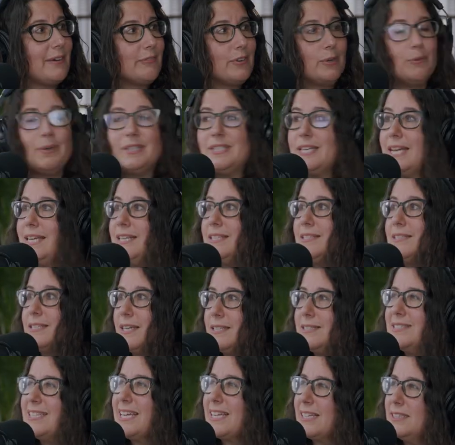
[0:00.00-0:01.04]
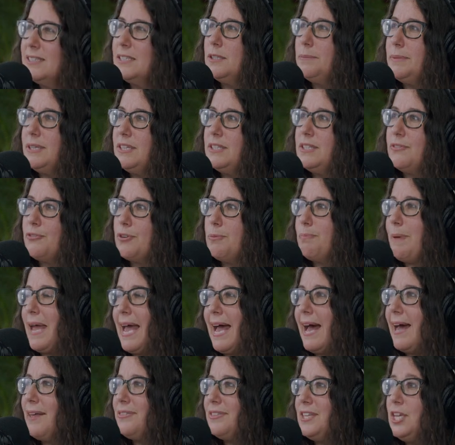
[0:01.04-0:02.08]
everyone day does like a little bit of different
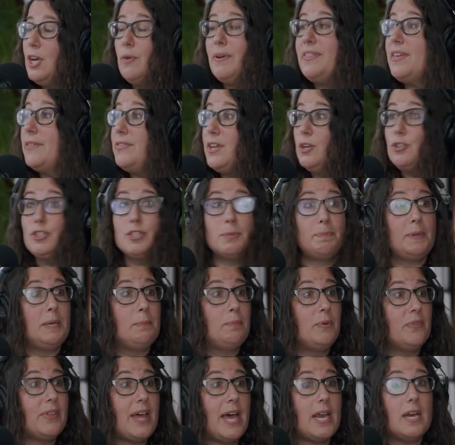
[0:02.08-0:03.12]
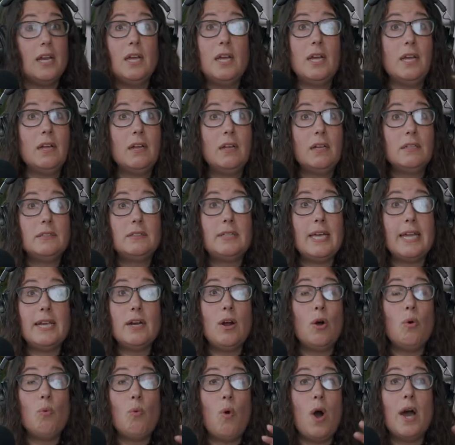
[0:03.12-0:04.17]
path, you know. And then there's the people that they
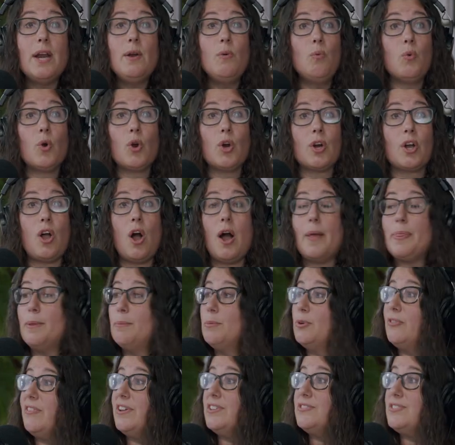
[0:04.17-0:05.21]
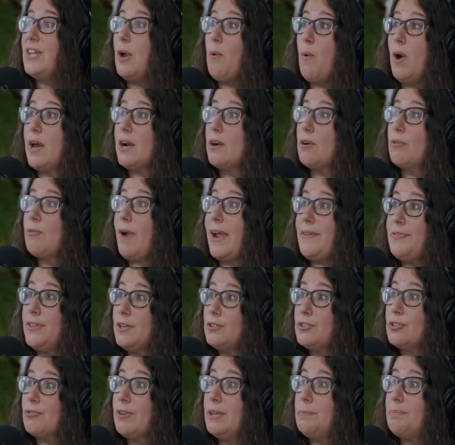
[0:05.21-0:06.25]
don't want to work on the movies; they want to write
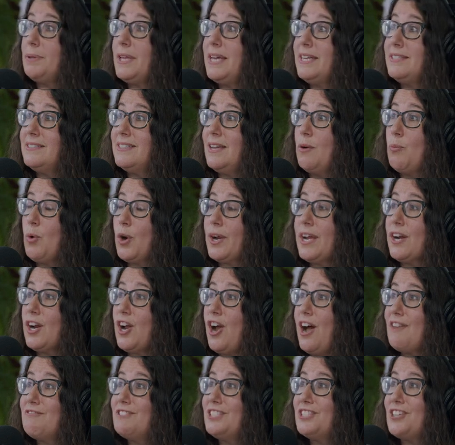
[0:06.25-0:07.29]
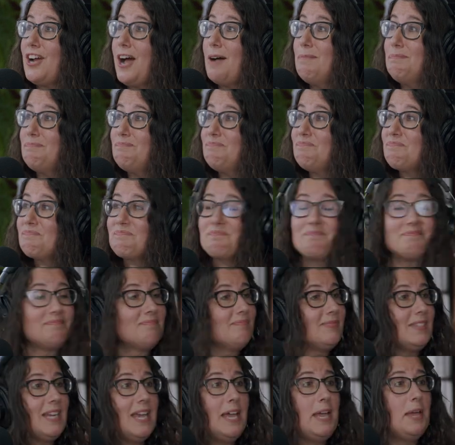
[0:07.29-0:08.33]
their screenplays and work at a coffee shop,
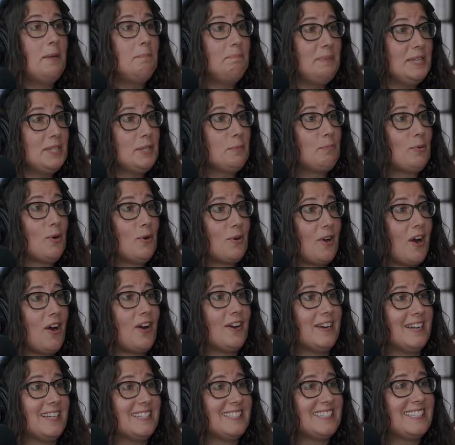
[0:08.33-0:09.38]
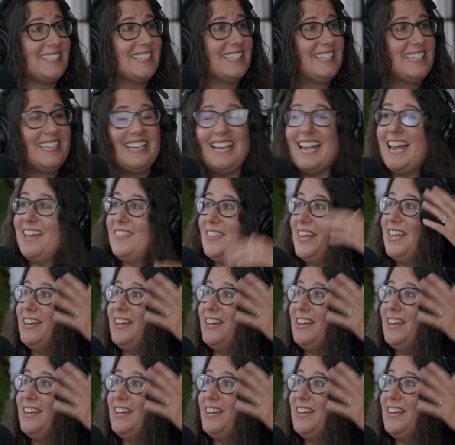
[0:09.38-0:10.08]
and be the broke artist, and